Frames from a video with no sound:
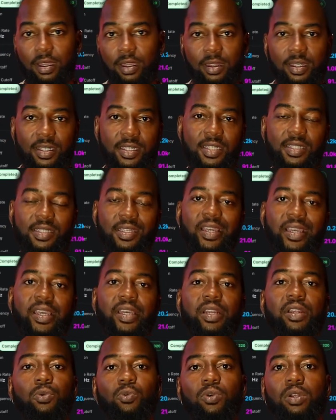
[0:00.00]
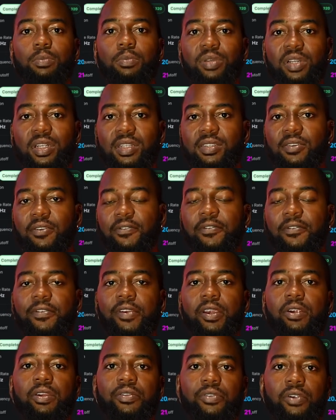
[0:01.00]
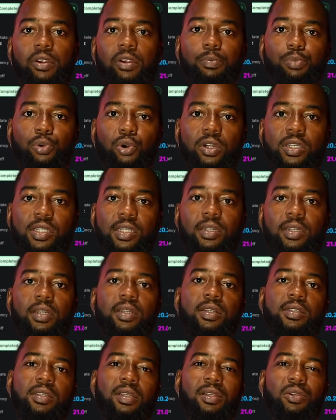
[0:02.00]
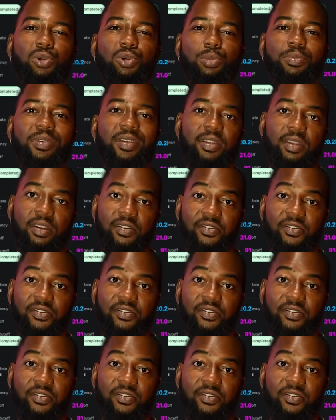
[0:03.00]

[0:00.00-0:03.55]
This is the hidden one, but it's very, very important and it's a little bit